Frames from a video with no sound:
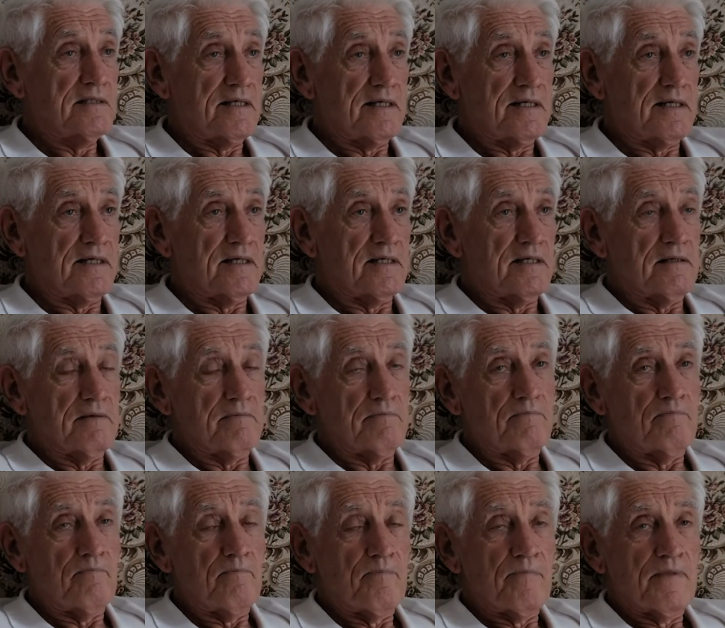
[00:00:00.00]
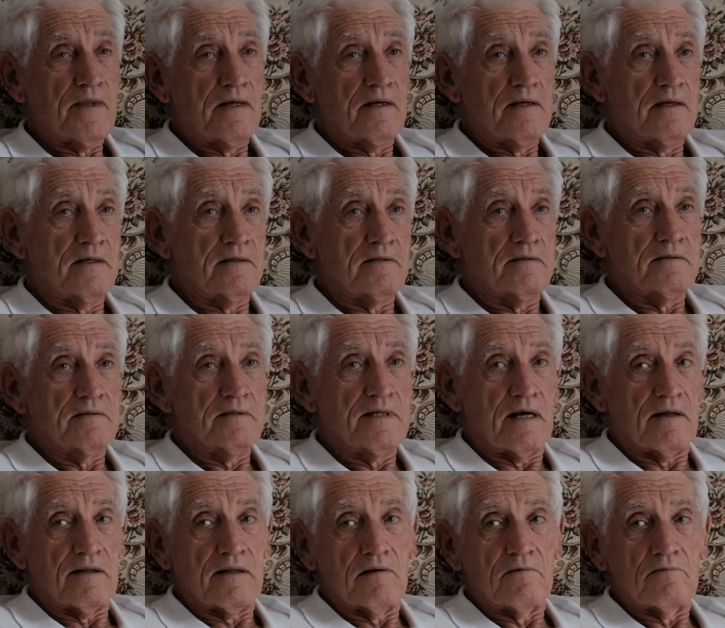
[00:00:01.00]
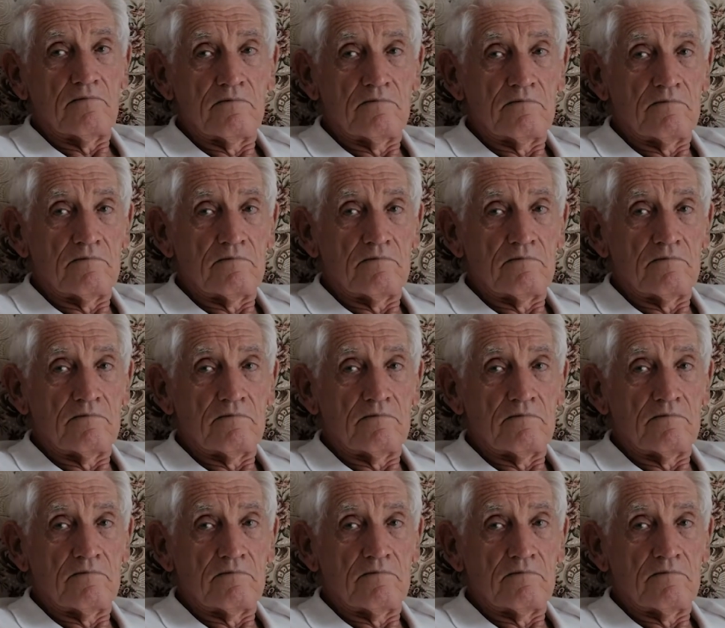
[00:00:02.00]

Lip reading: and you know, they were